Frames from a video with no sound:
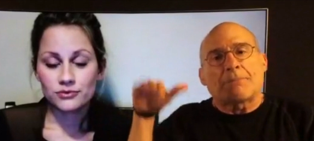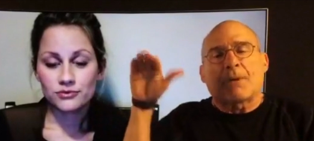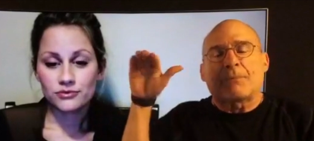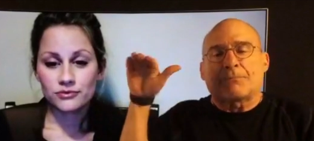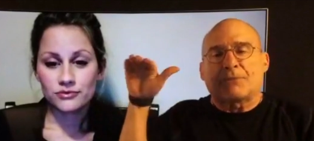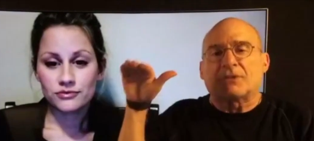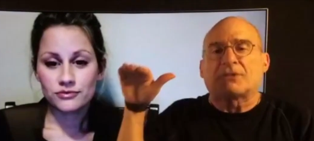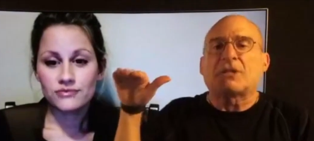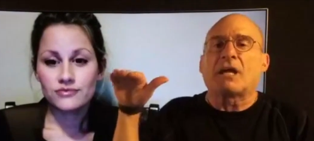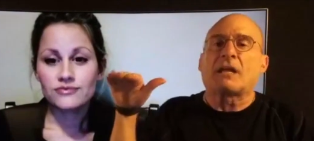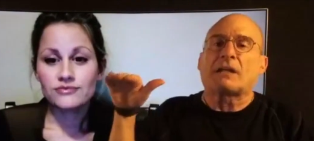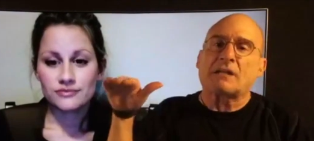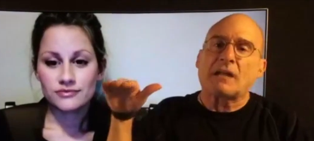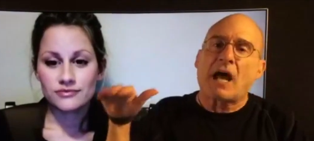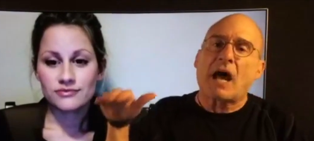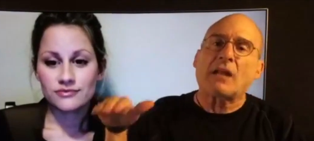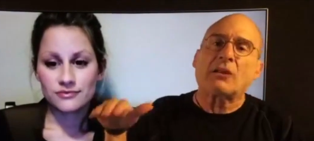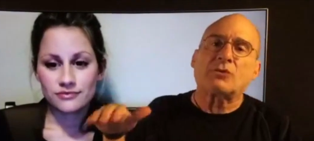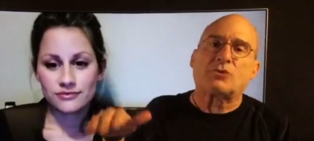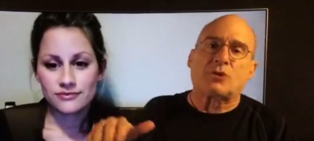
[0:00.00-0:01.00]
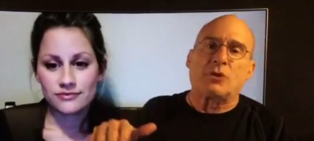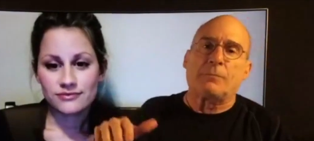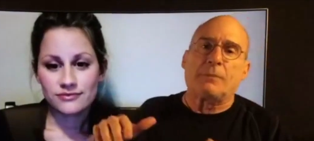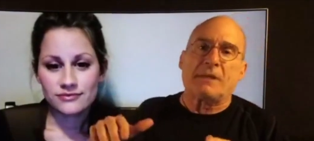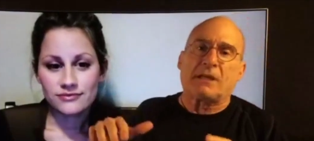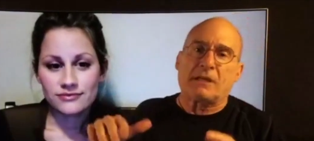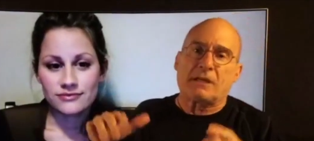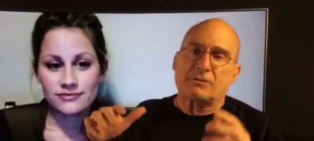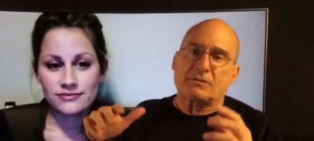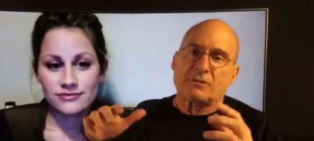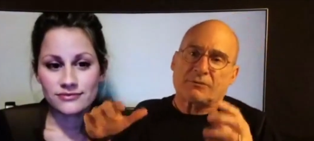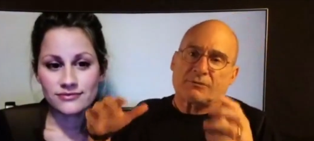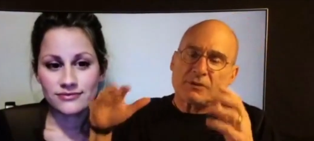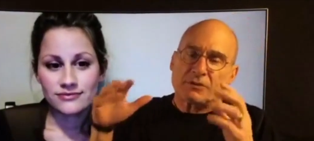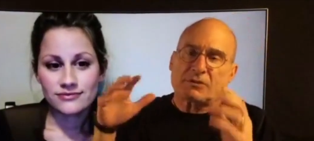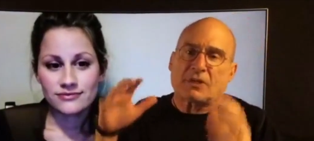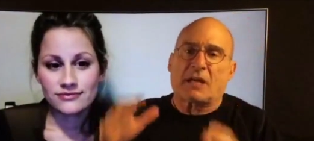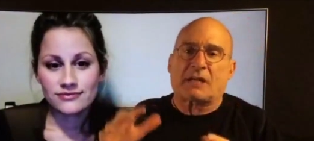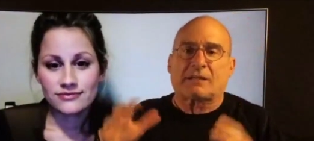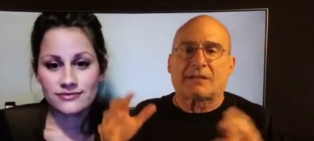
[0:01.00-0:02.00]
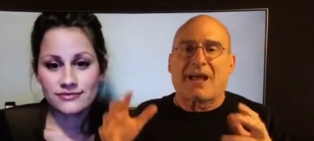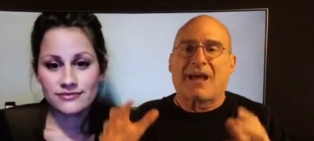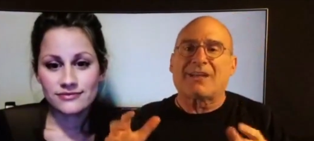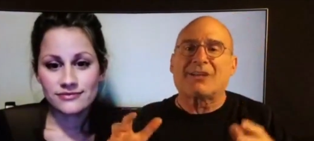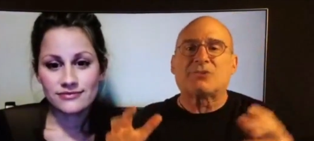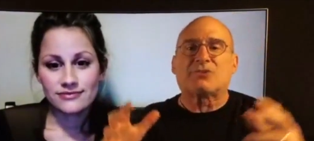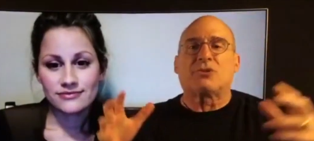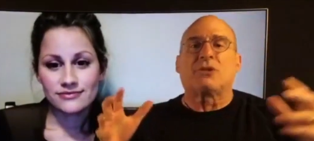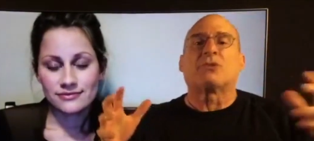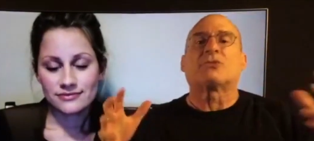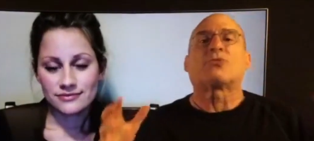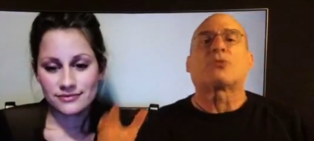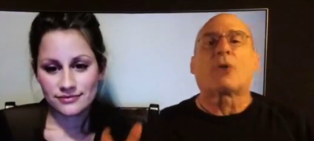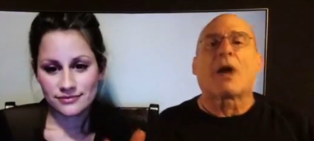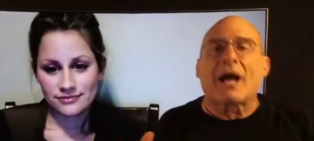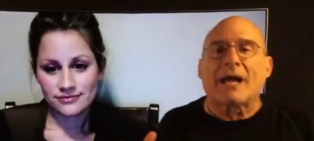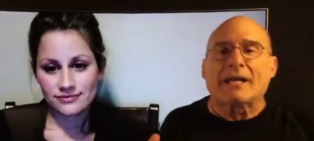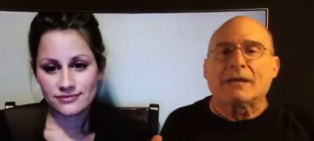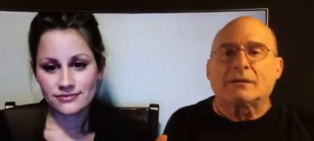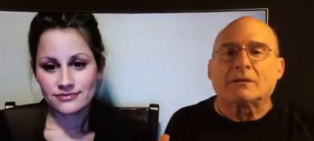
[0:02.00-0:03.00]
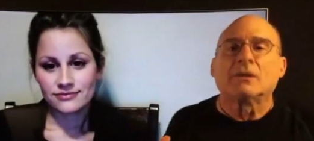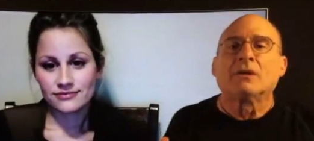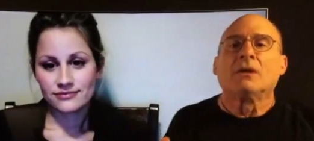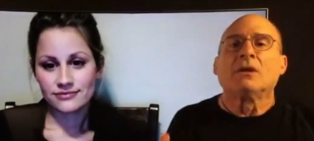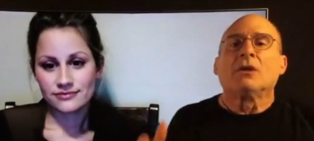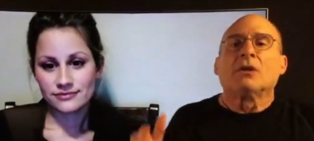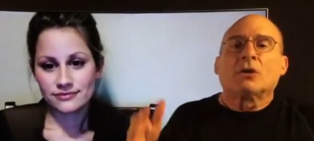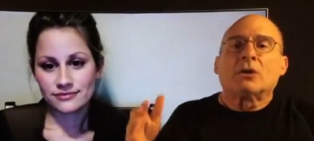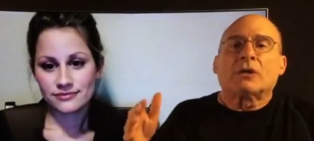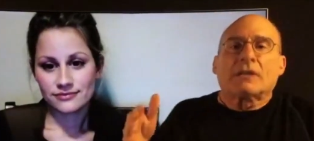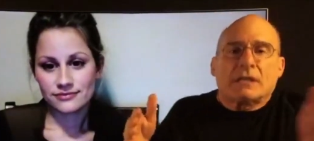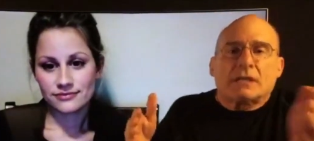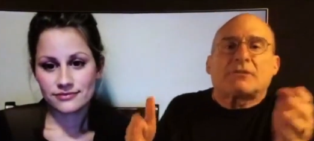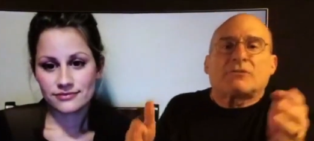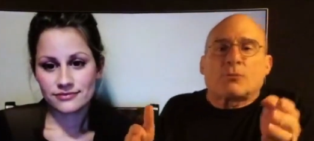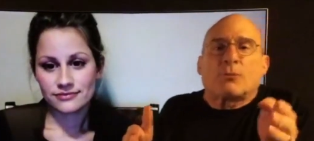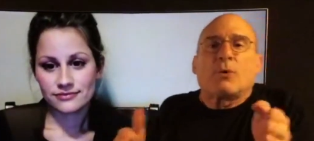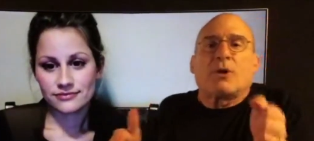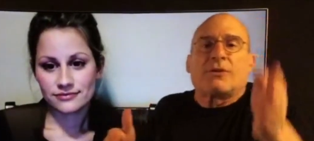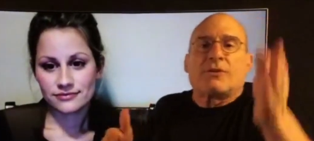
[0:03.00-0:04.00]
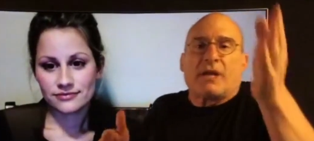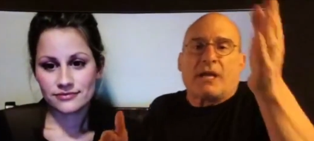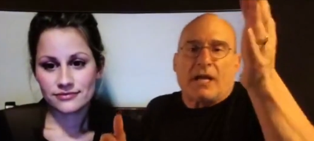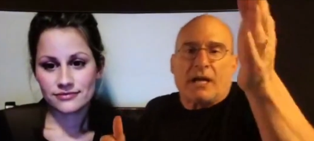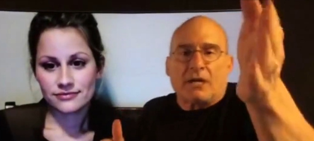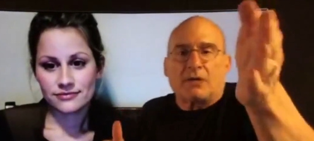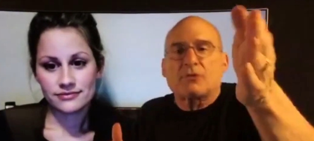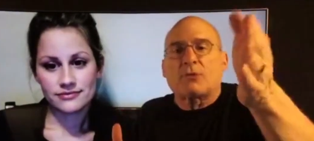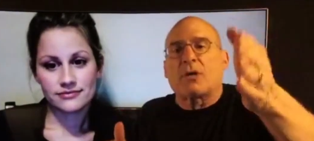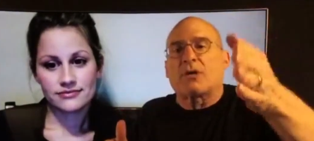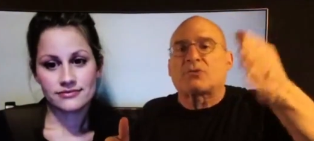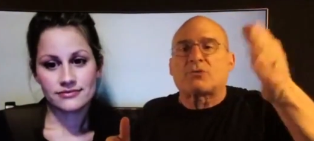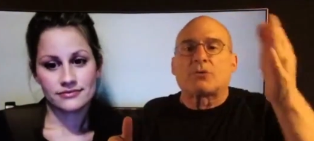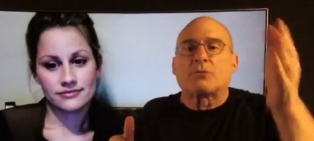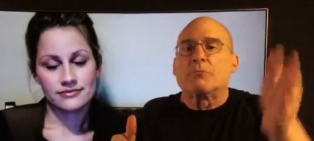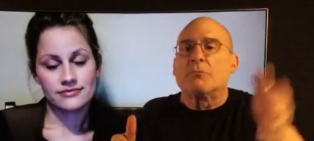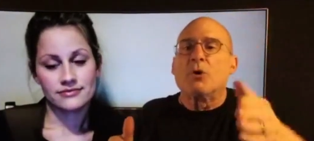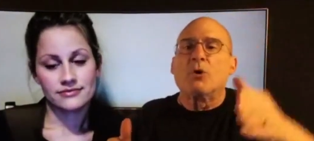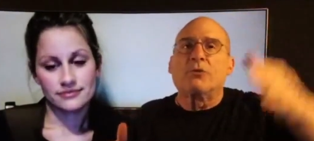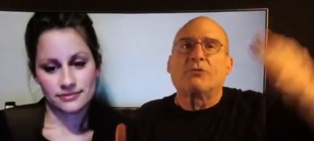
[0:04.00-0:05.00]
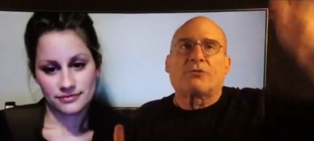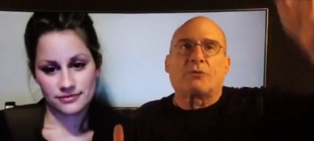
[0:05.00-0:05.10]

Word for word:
Speaker 1: up the technology because if the technology is right, it's where the hairdresser moves